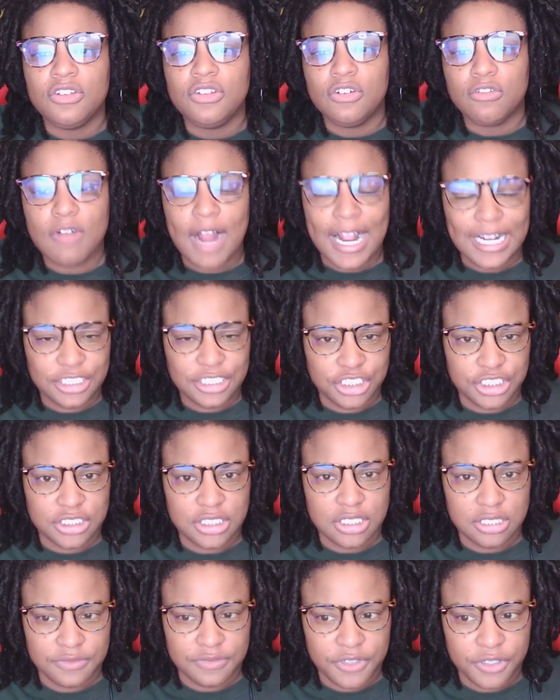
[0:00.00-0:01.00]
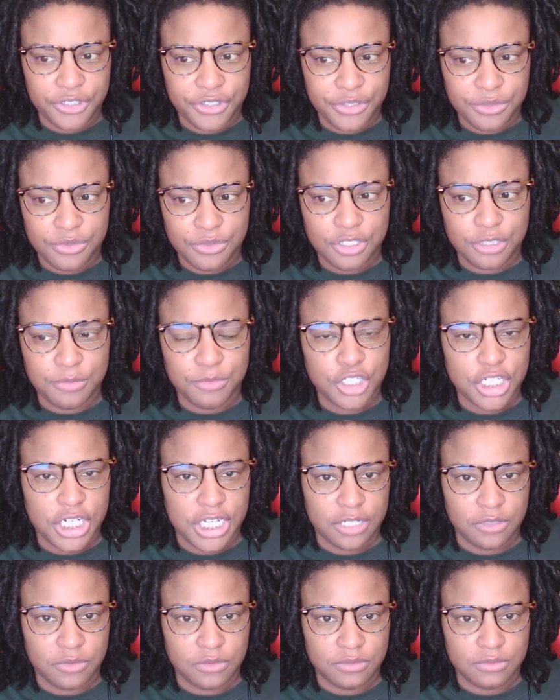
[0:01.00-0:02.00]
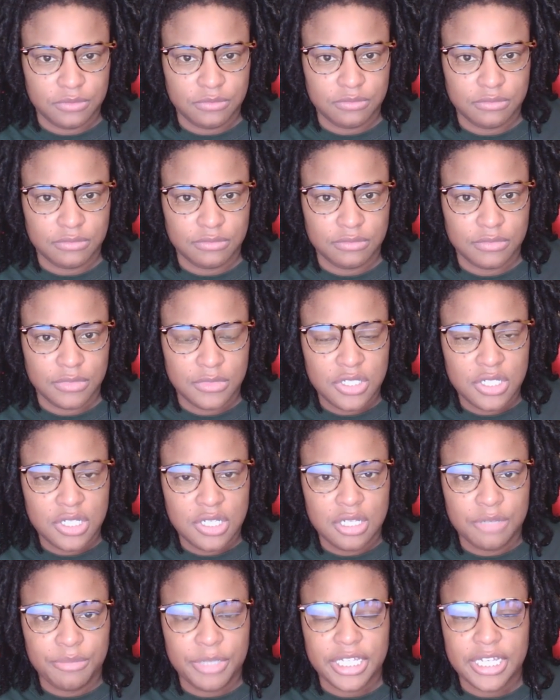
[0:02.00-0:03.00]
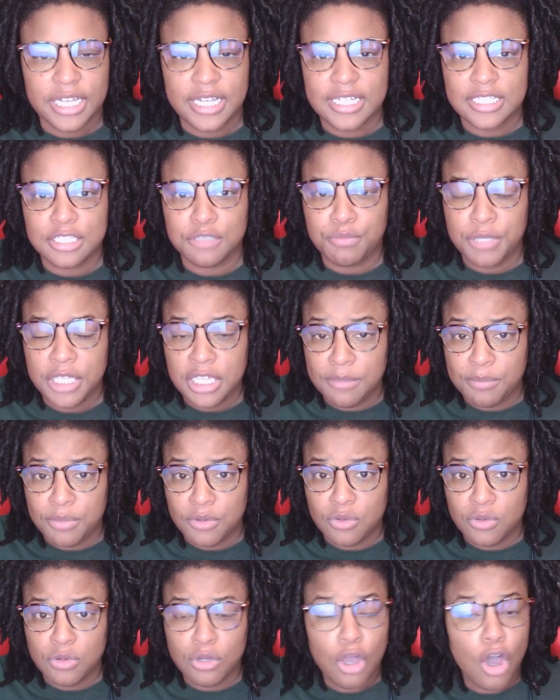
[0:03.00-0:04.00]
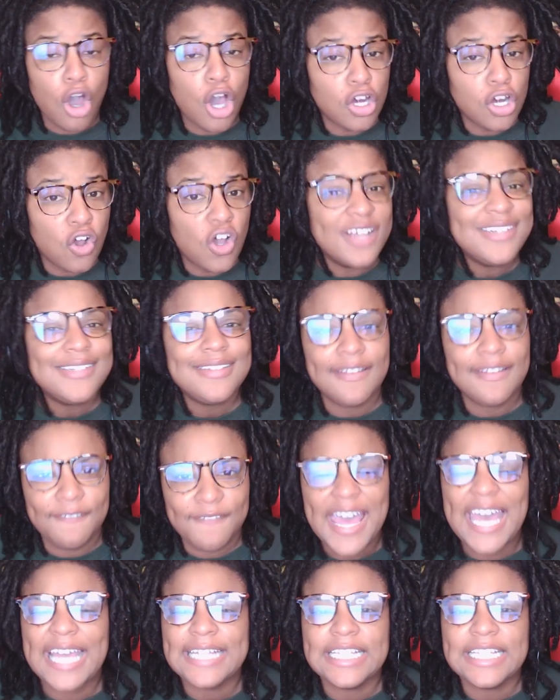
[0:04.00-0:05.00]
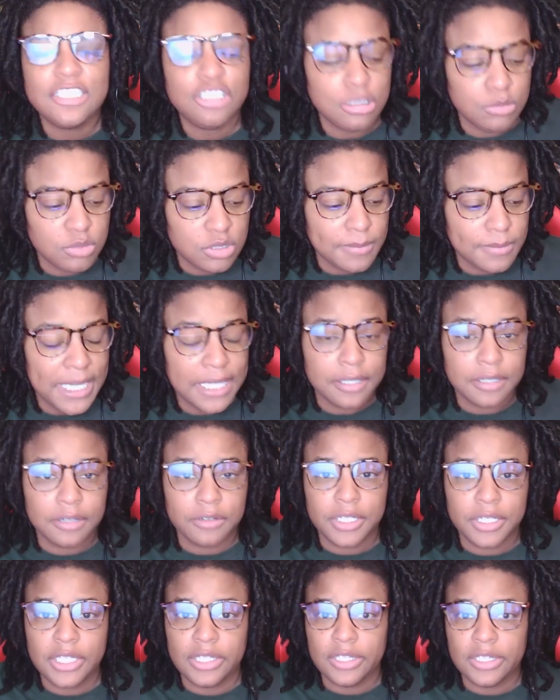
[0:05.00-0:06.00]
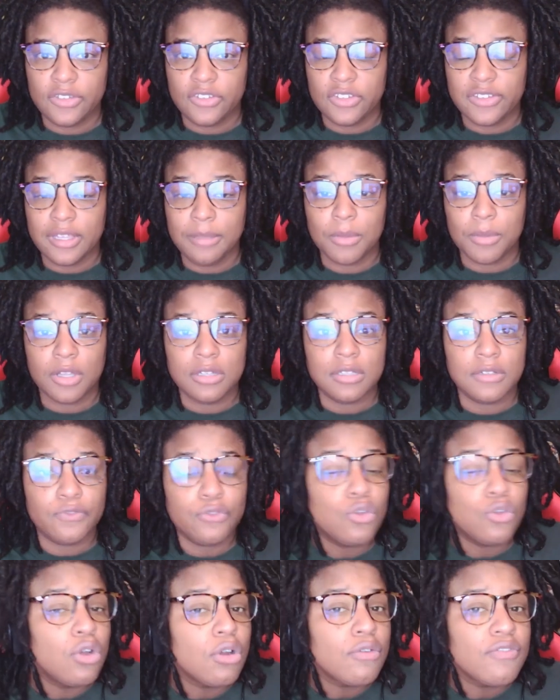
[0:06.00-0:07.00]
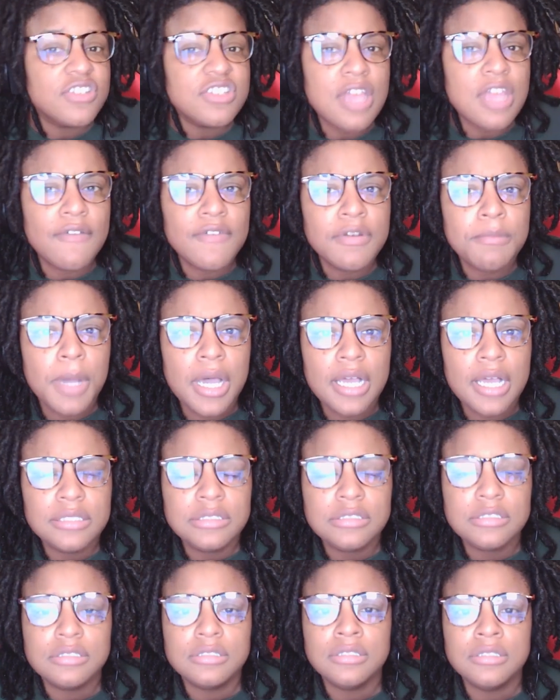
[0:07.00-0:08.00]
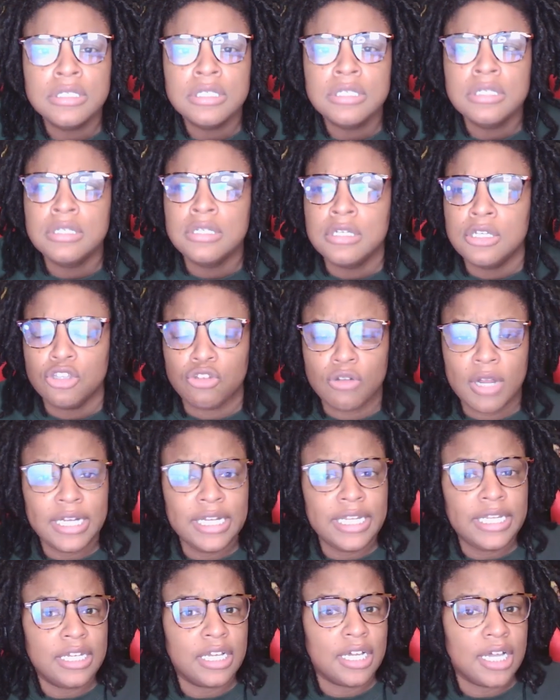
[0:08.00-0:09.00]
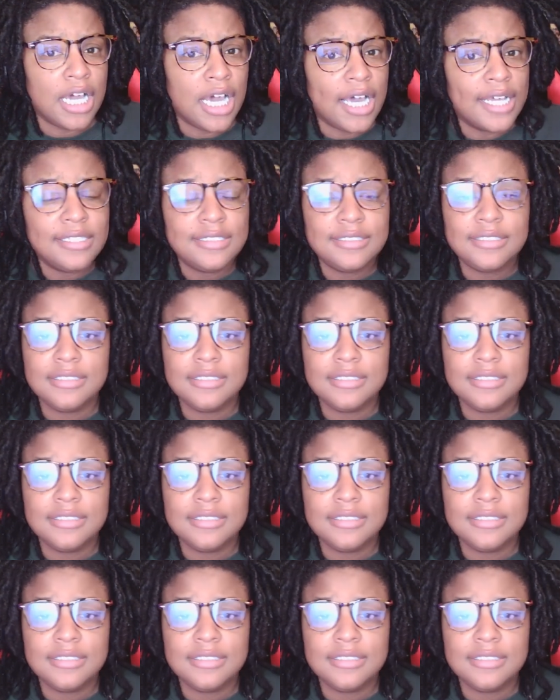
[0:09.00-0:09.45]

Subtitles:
direction of her YouTube channel because people caught on to the fact that she was making her kids sleep on the floor for 7 months, threatening to